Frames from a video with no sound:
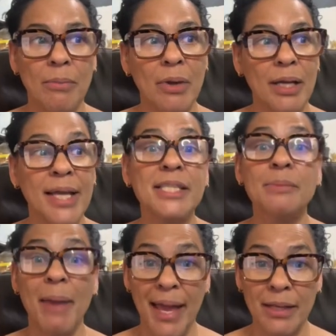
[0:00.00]

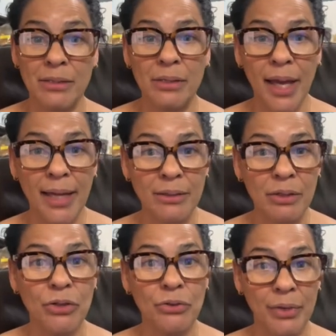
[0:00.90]
expand
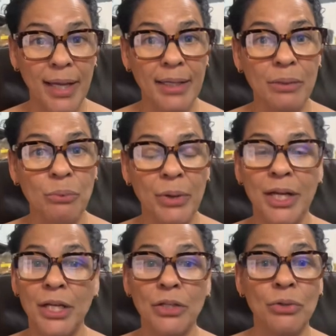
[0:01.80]
and create it
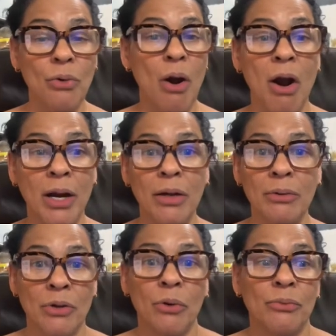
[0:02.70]
where you are,
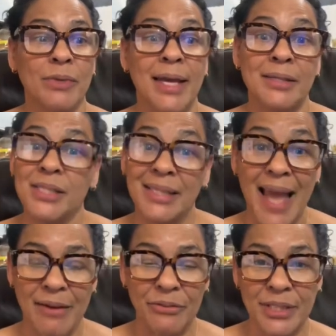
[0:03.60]
that it's in
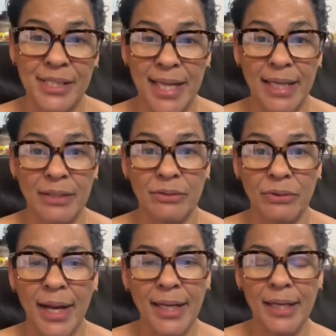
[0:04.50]
every state,
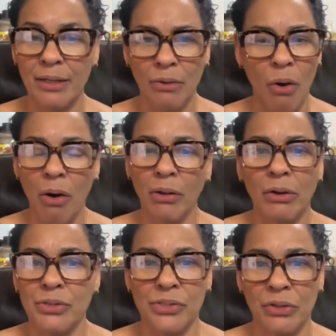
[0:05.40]
right? And all
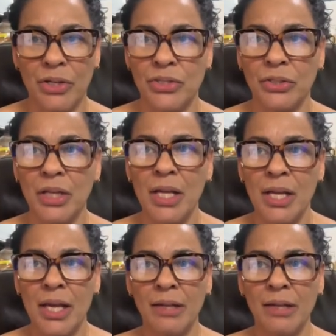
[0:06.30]
across the country. And if